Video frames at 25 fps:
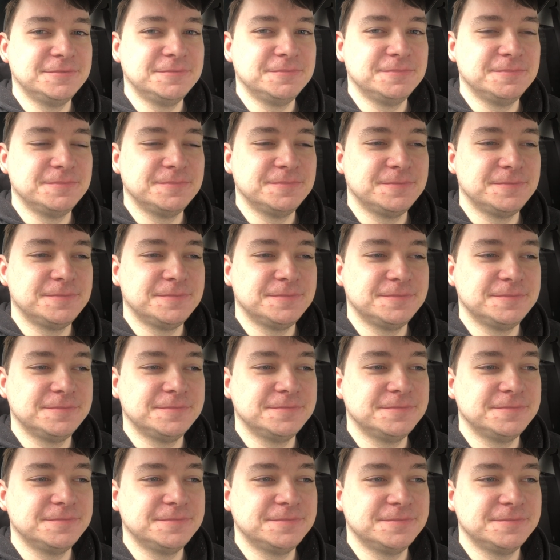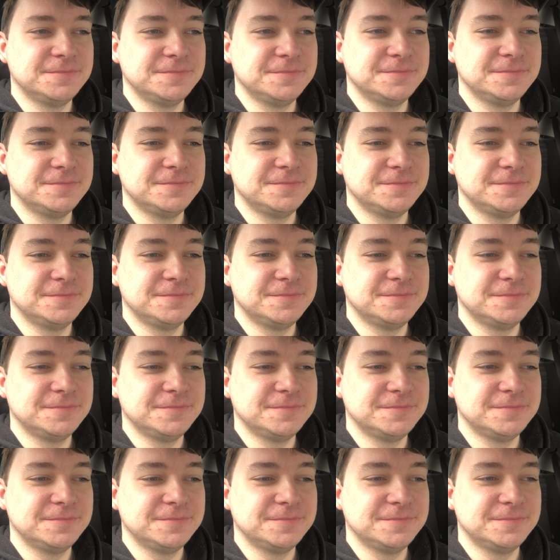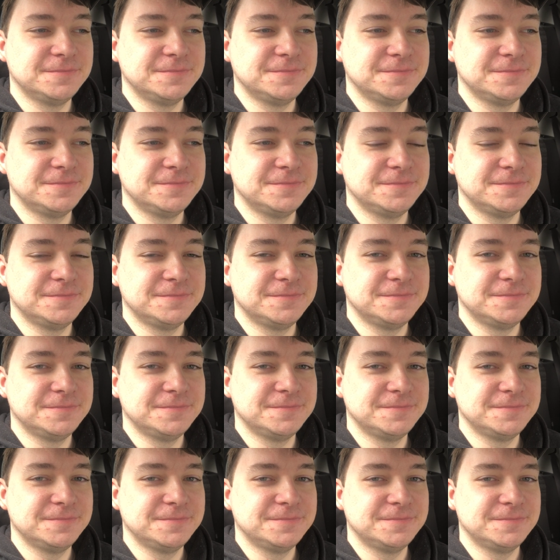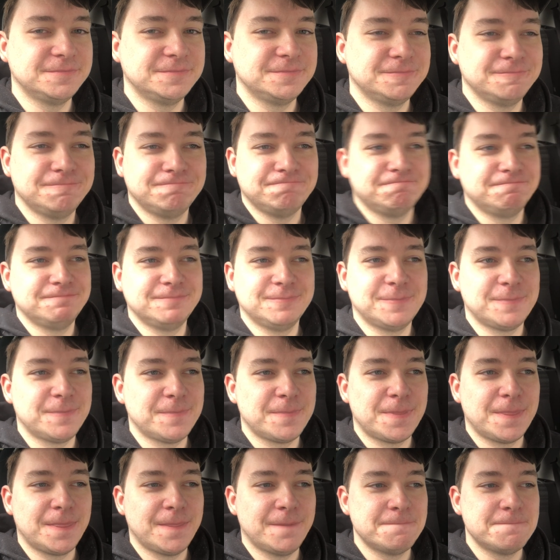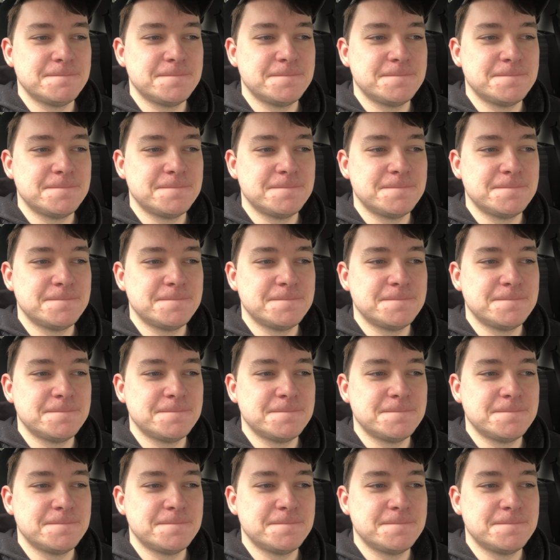Nobody speaks.